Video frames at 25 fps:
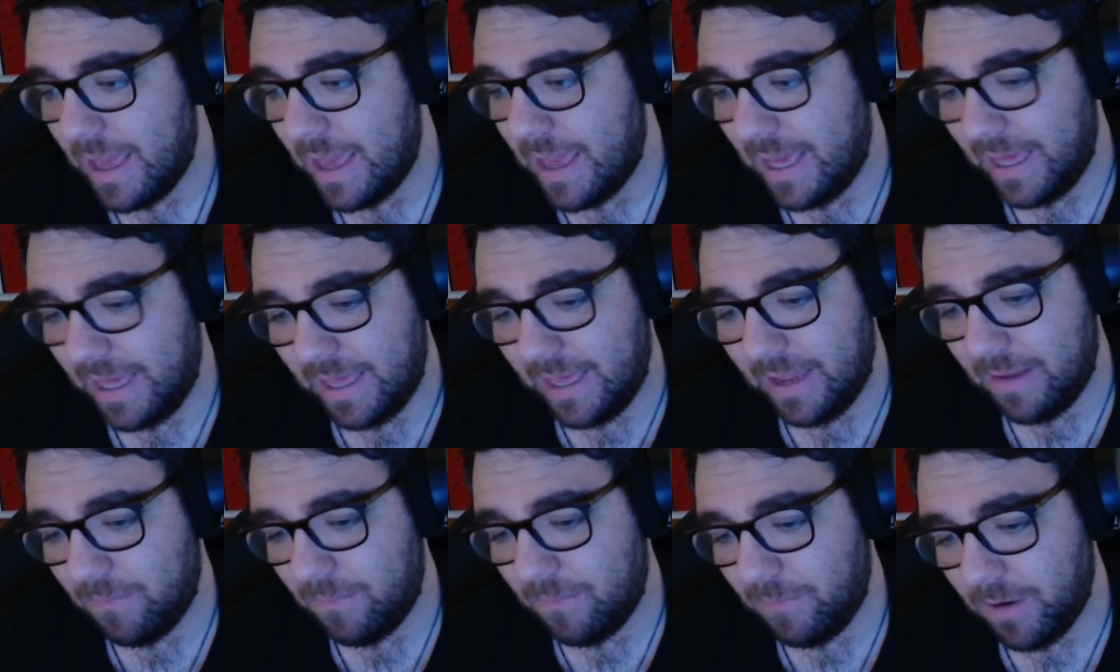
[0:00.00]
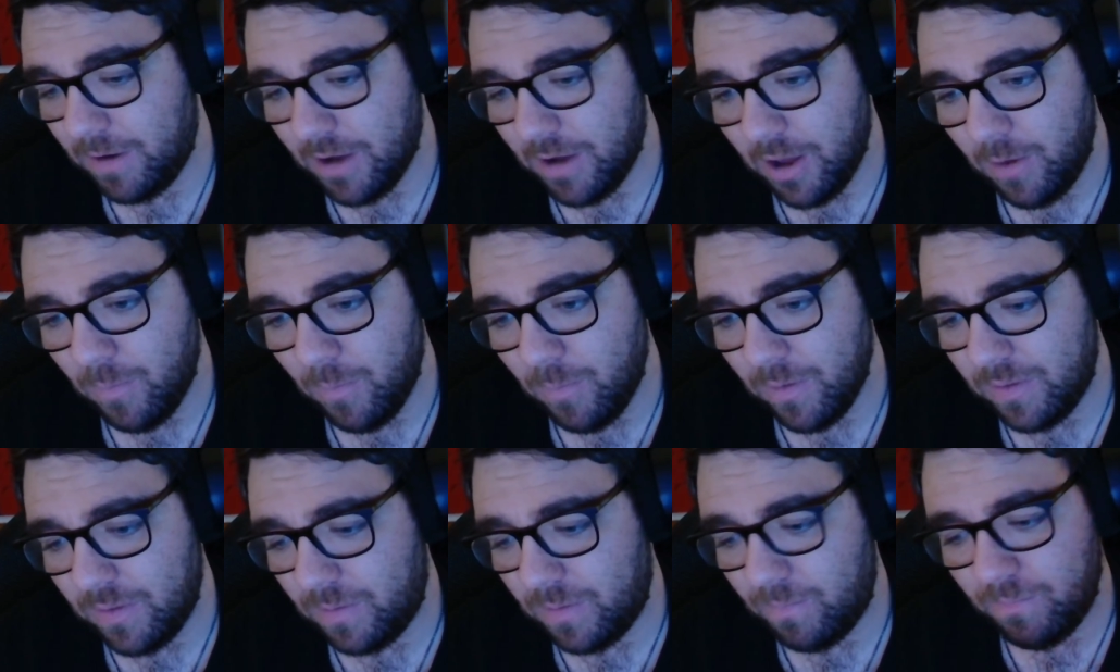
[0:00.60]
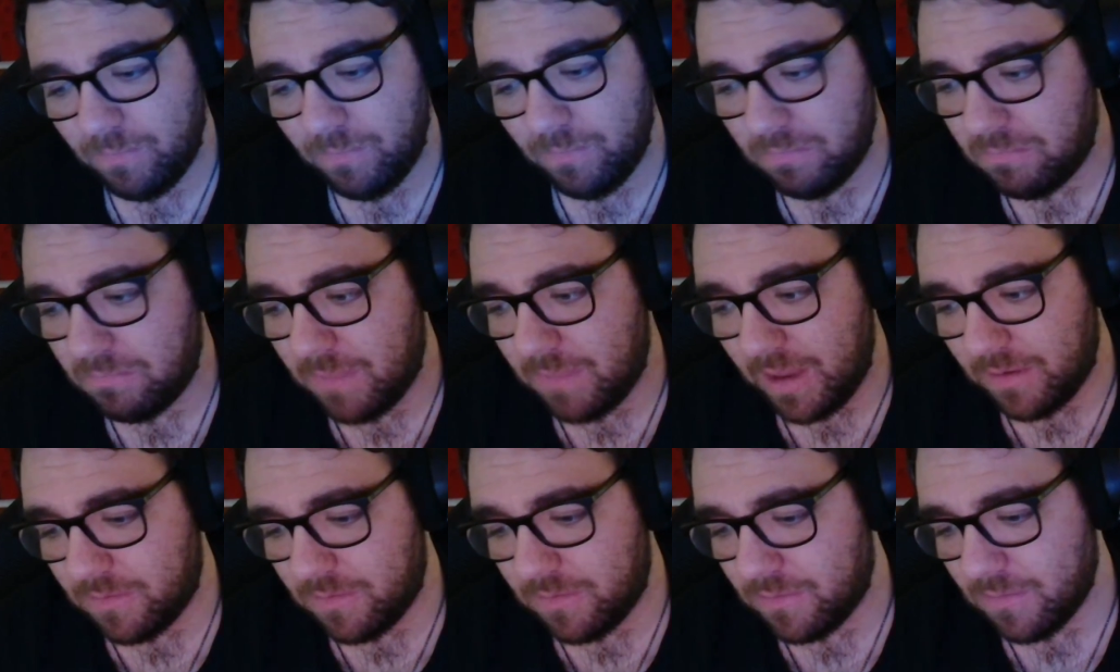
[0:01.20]
He, would
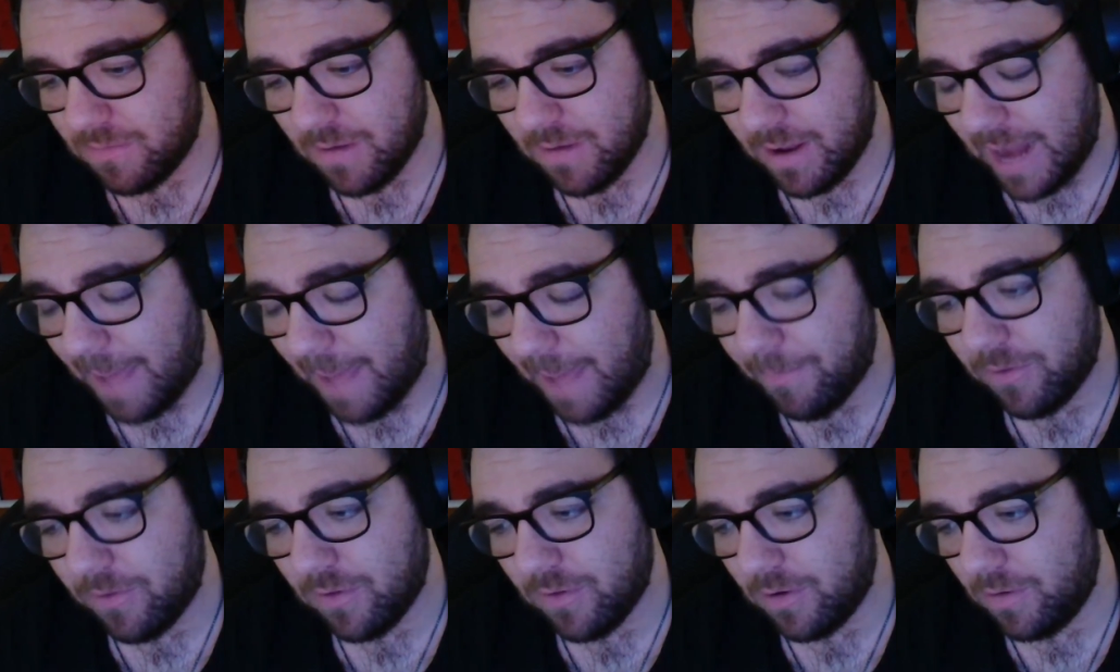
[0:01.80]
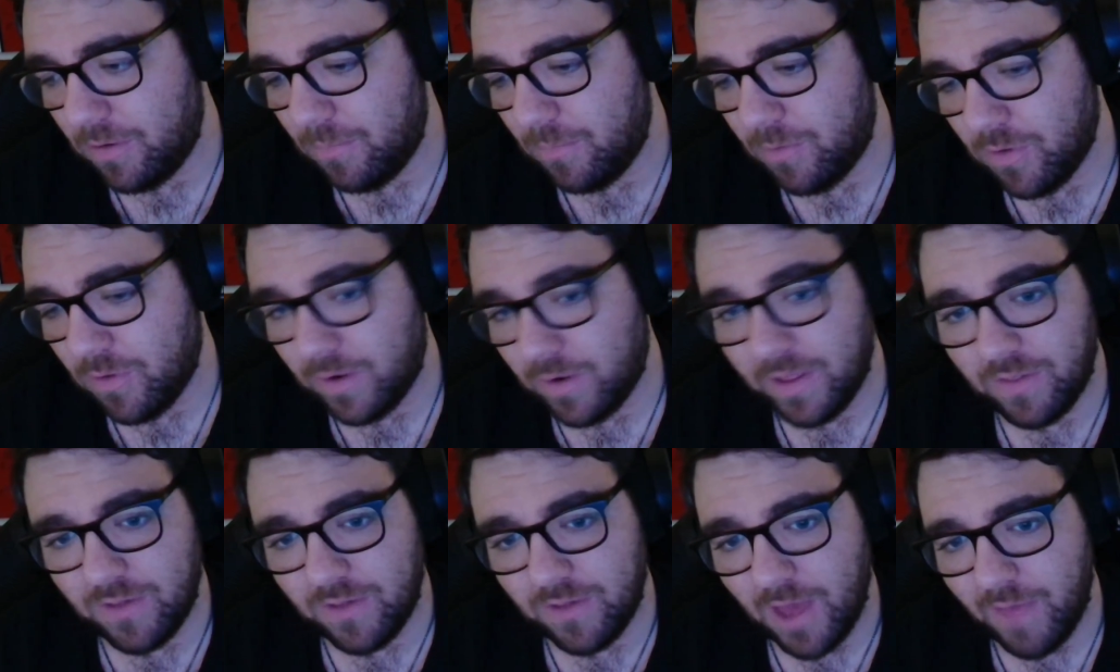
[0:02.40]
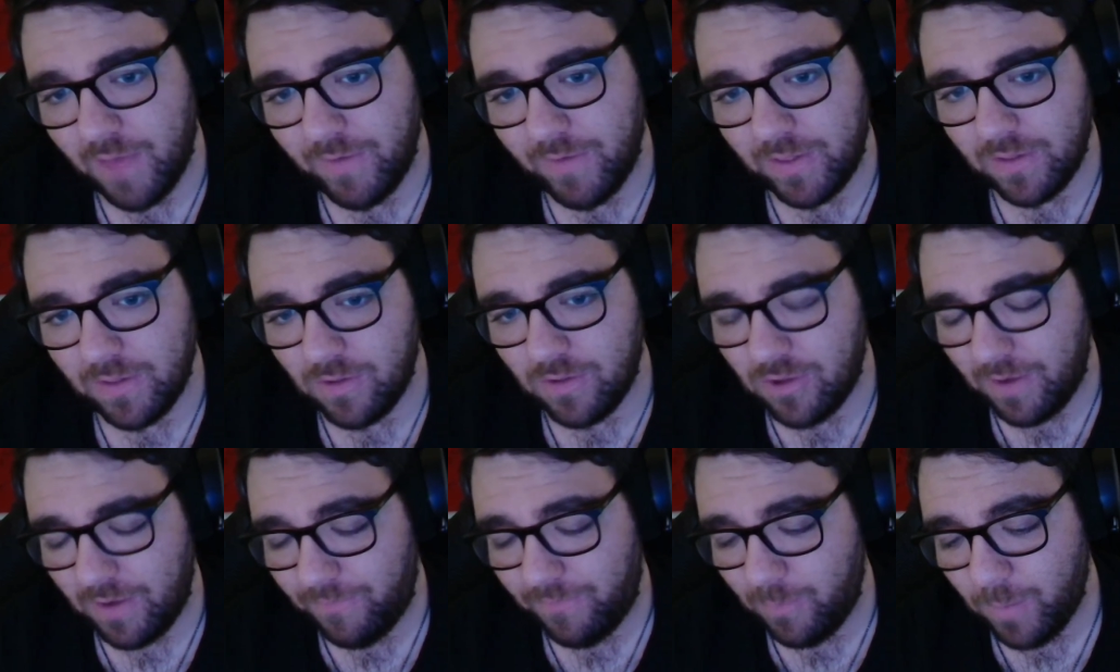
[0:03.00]
an absolute solid service at
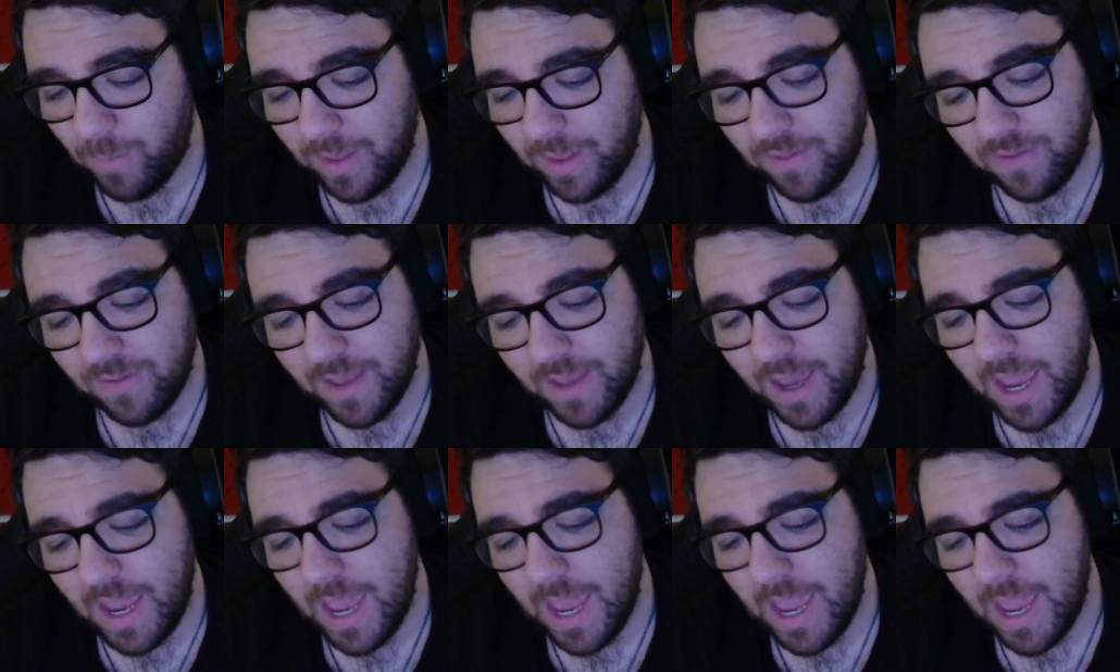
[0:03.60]
Sheffield Wednesday.